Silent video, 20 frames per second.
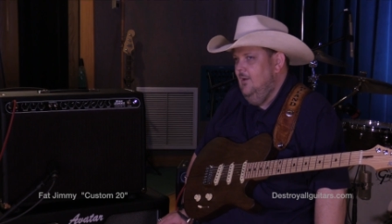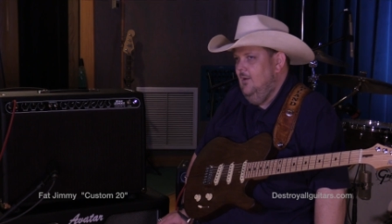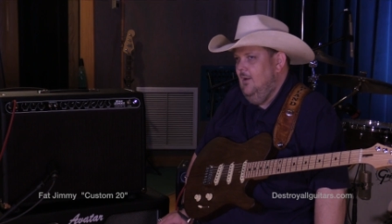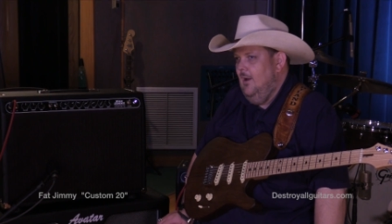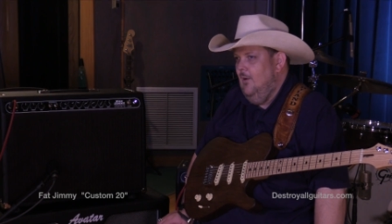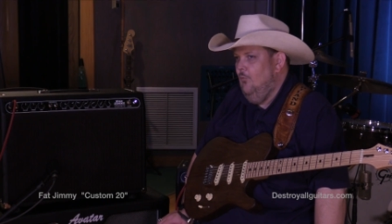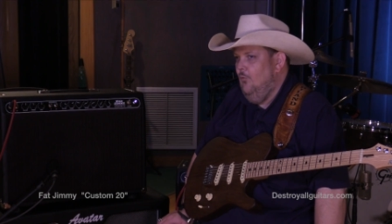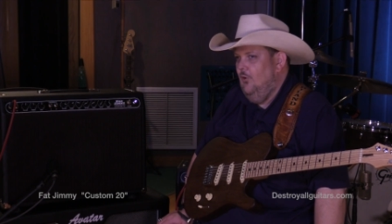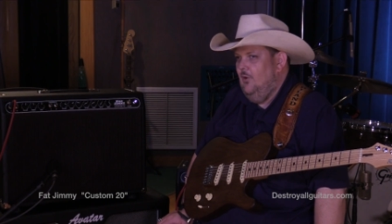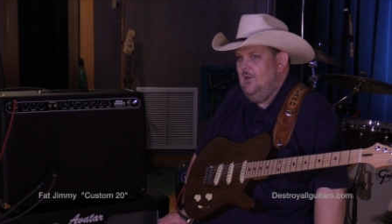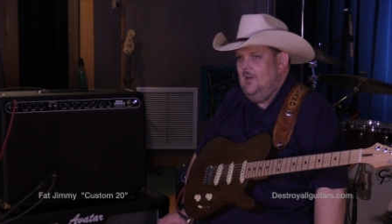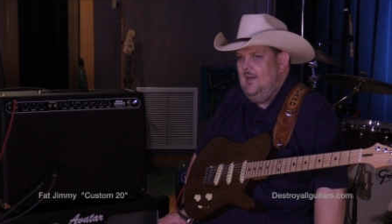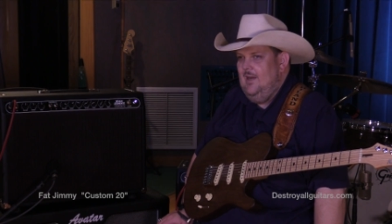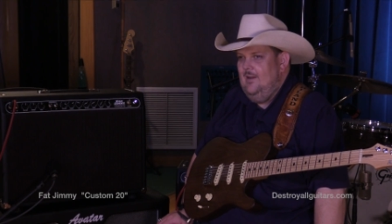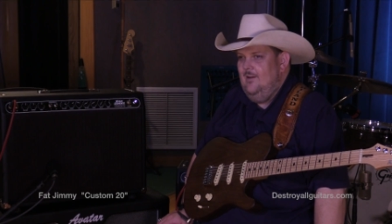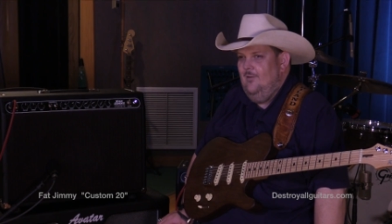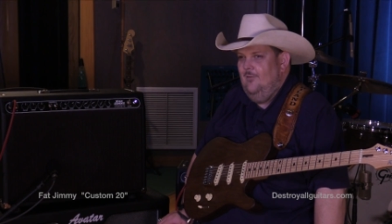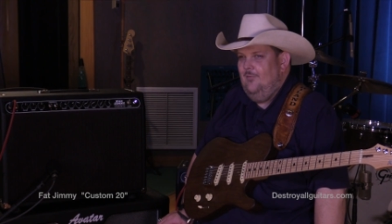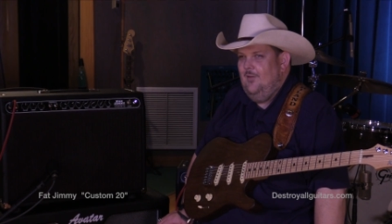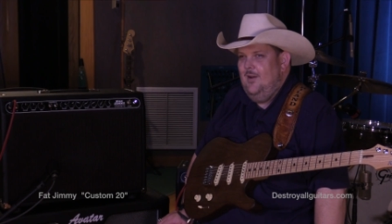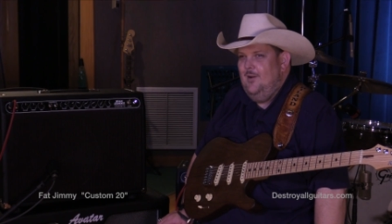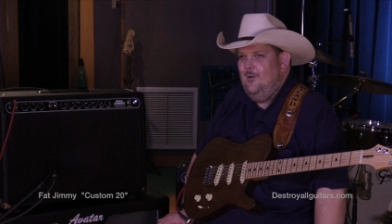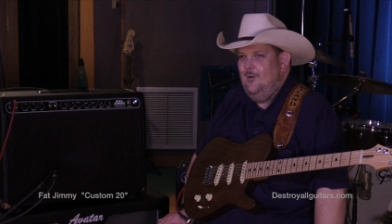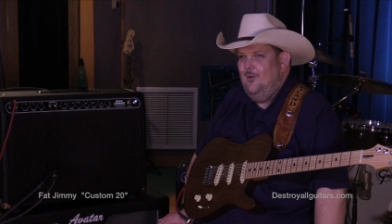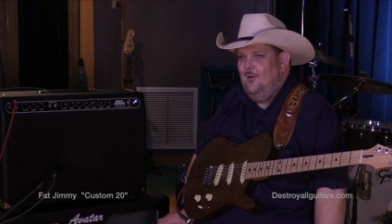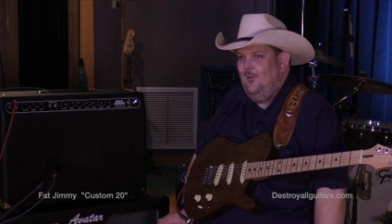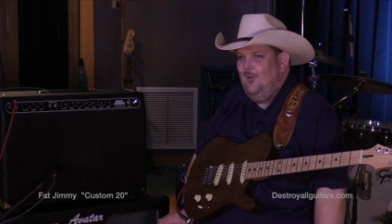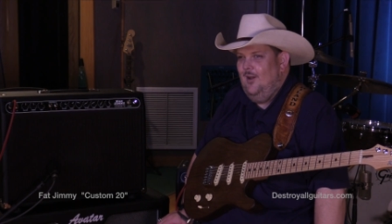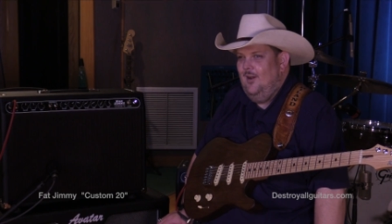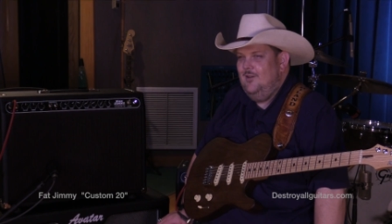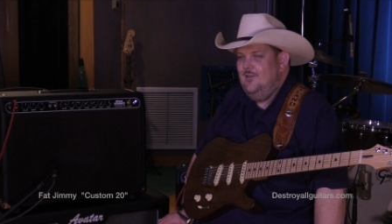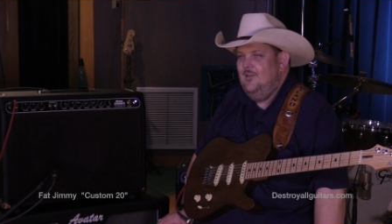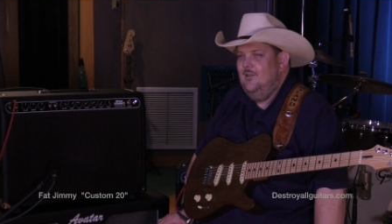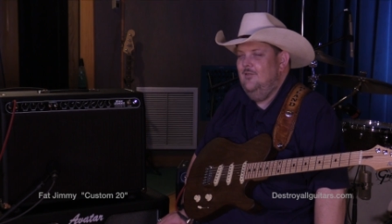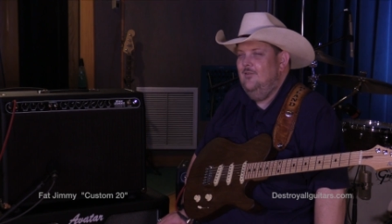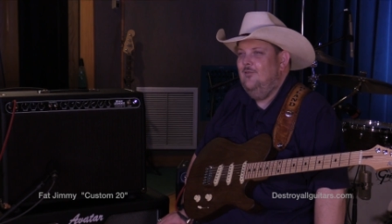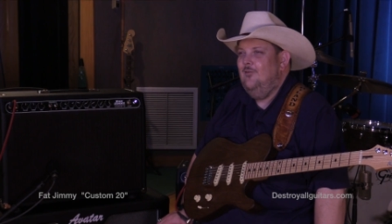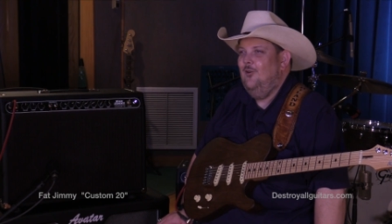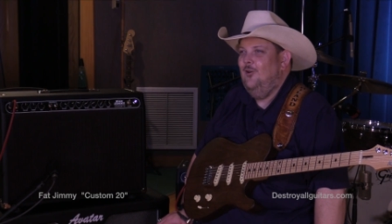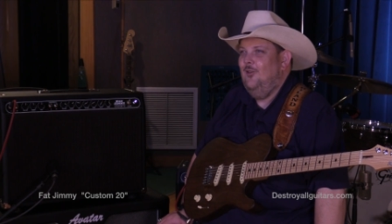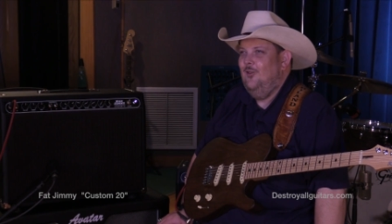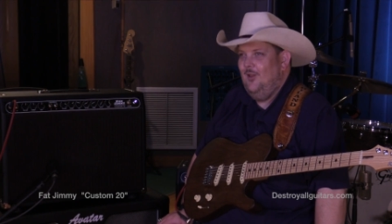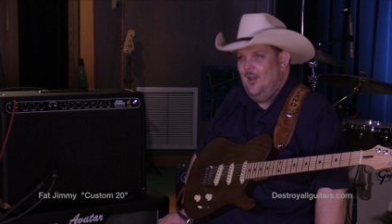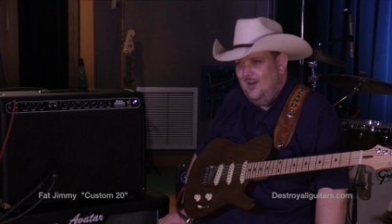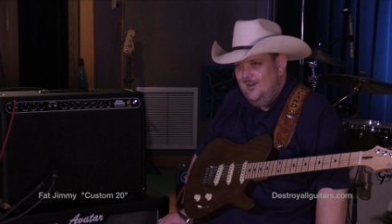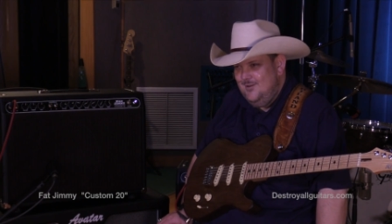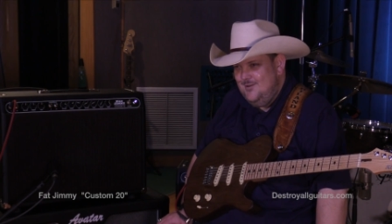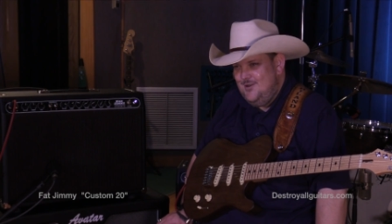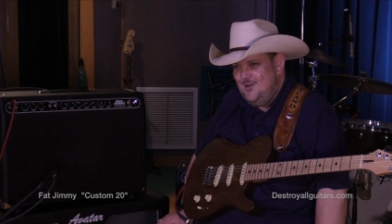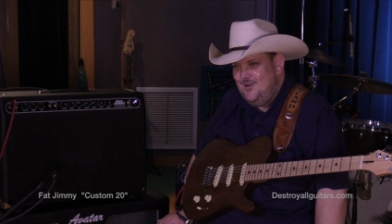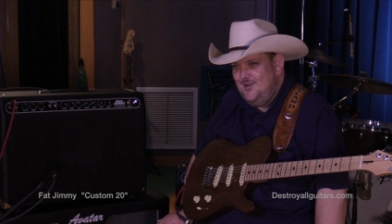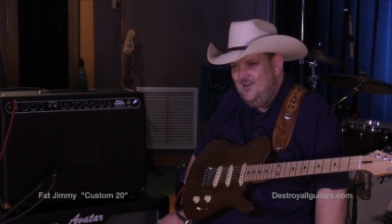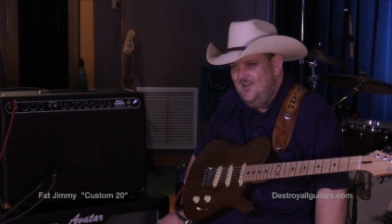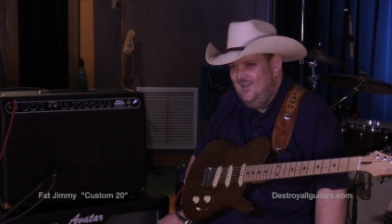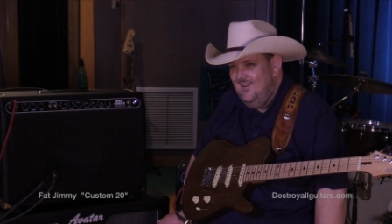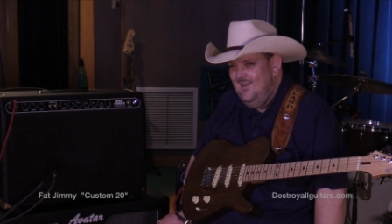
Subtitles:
It will eat a Fender Deluxe for lunch.